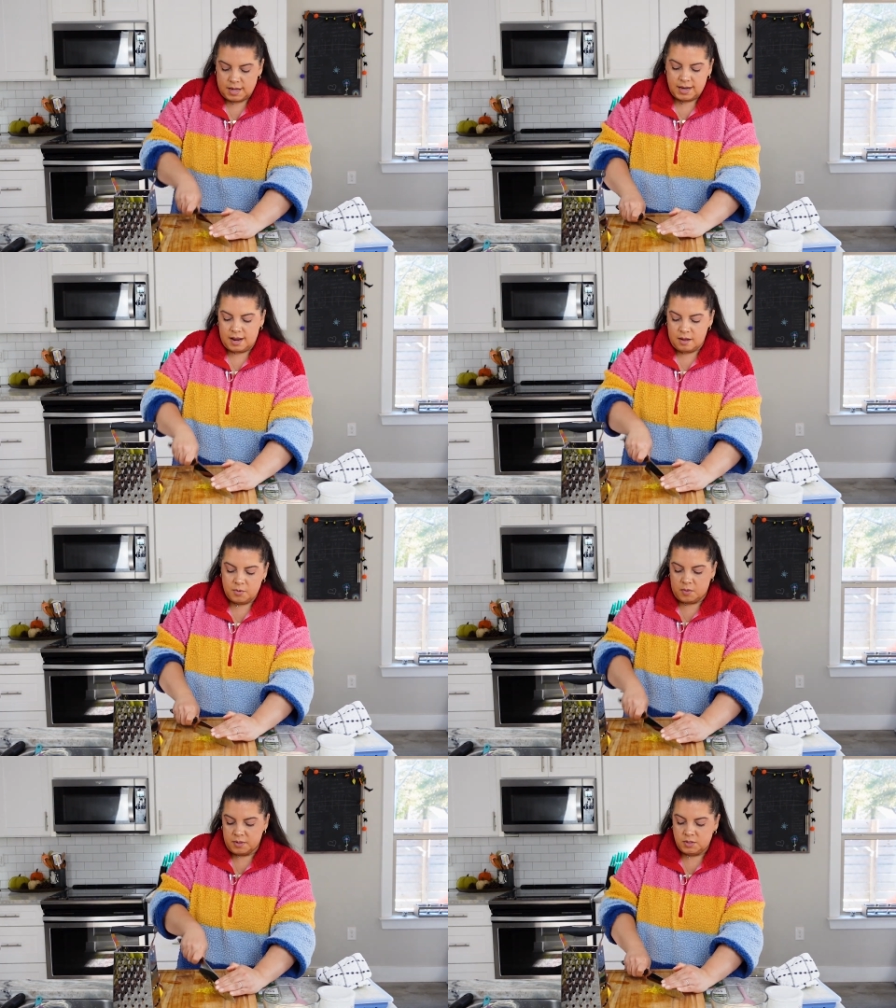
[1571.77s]
And now
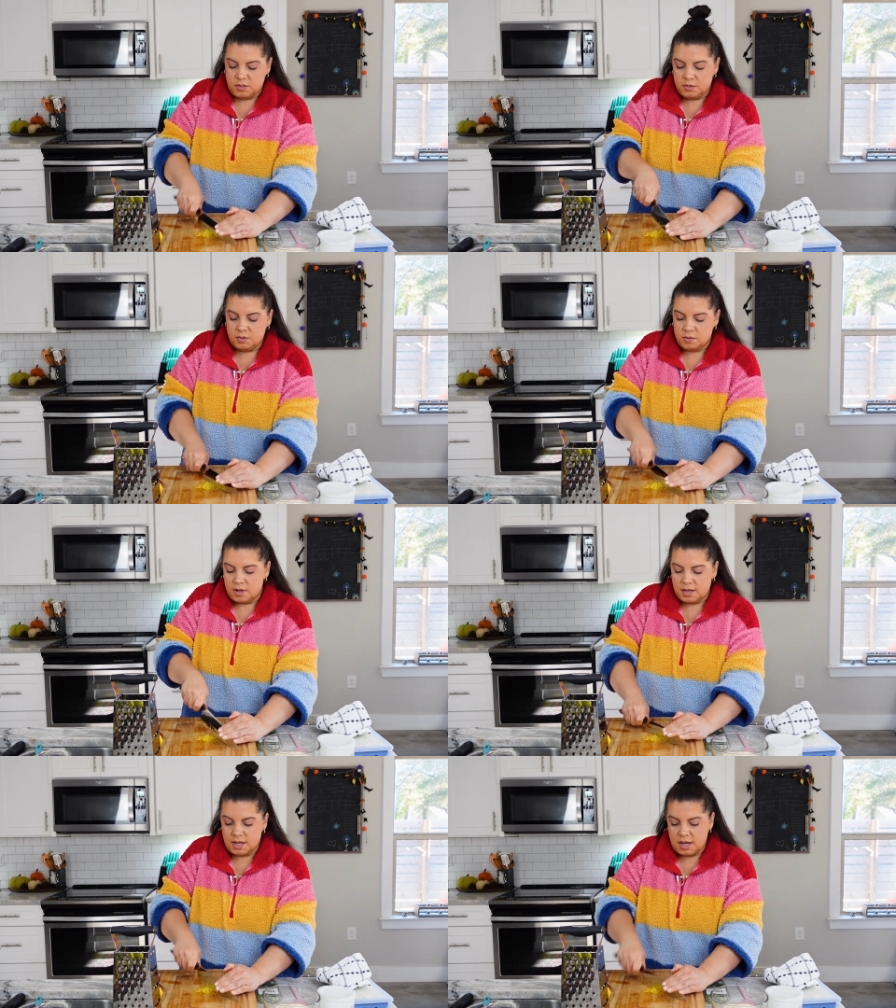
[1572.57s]
I'm going to
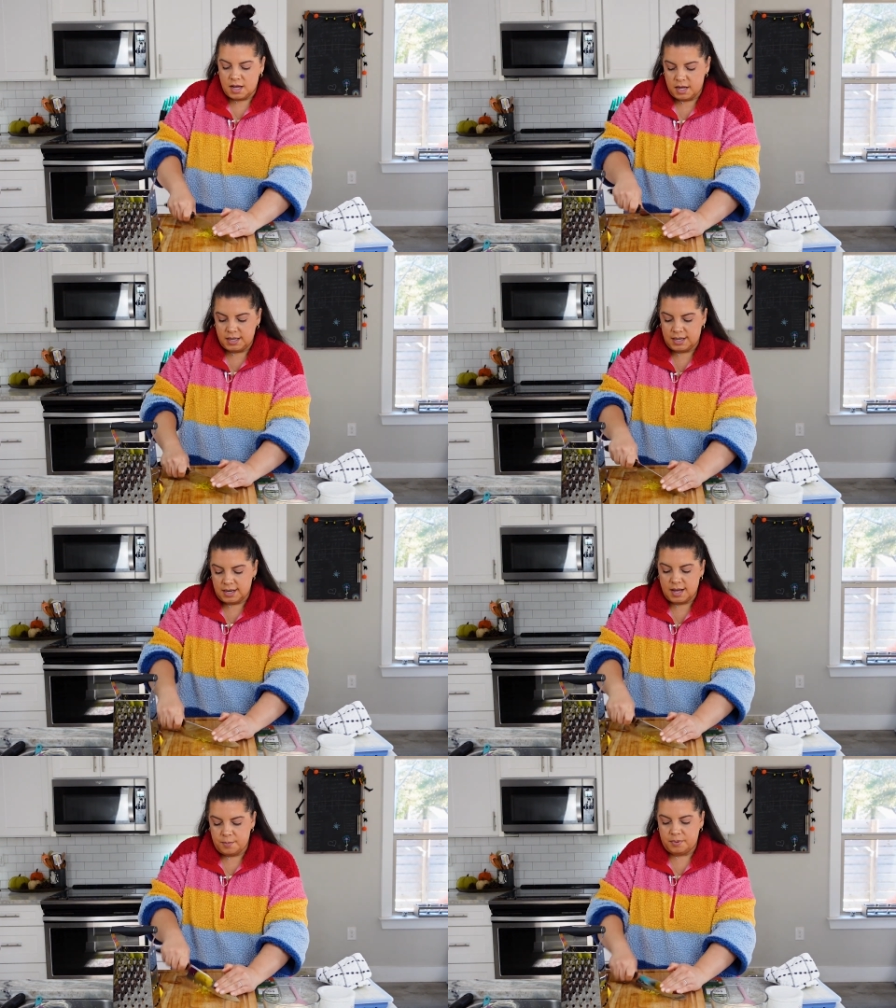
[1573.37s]
cut
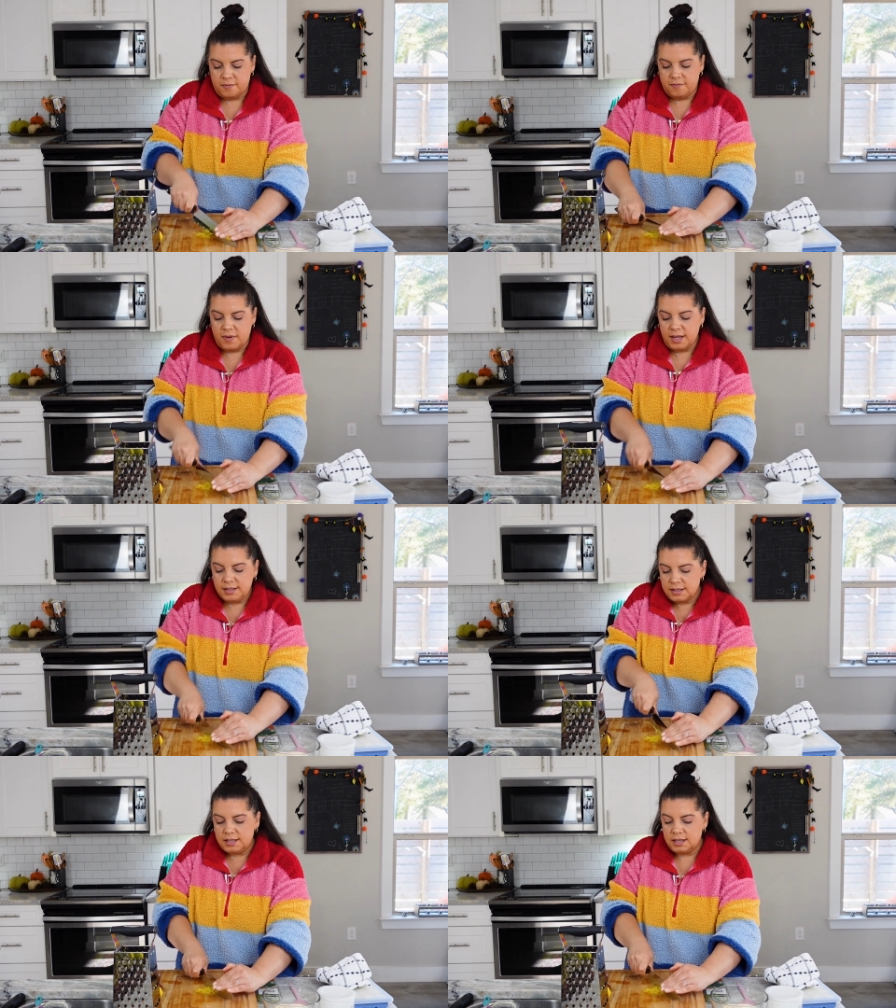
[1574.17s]
it up
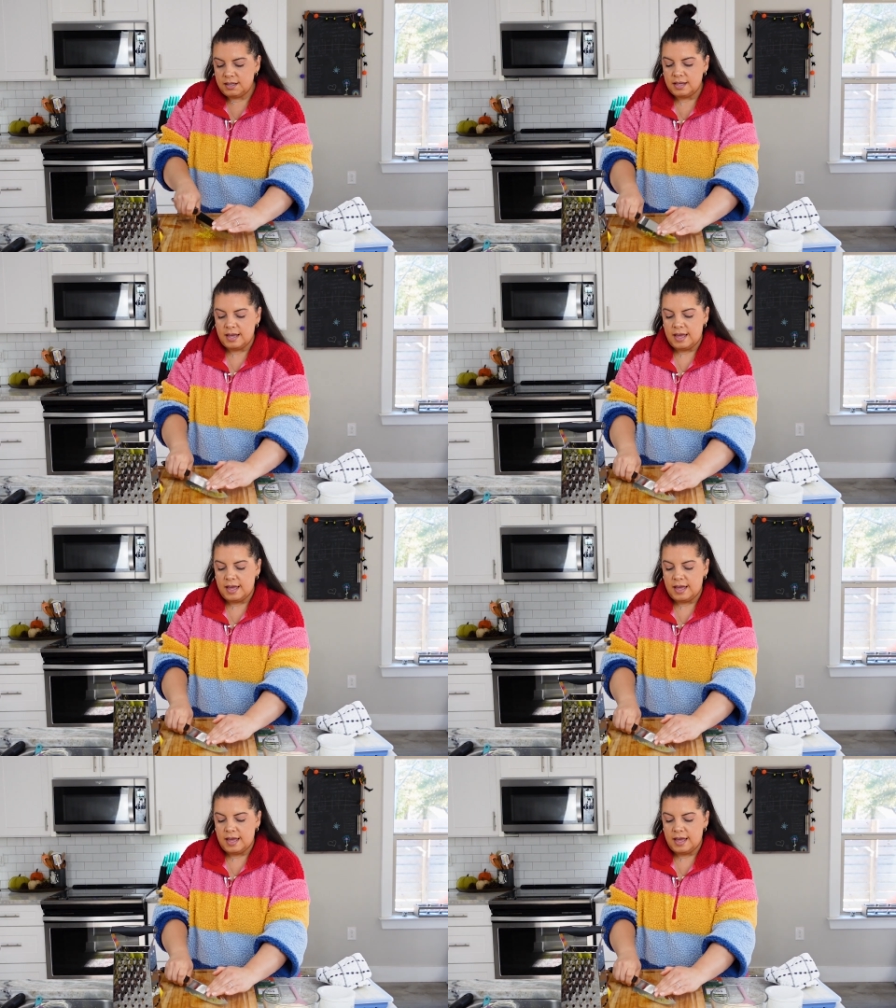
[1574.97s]
finely.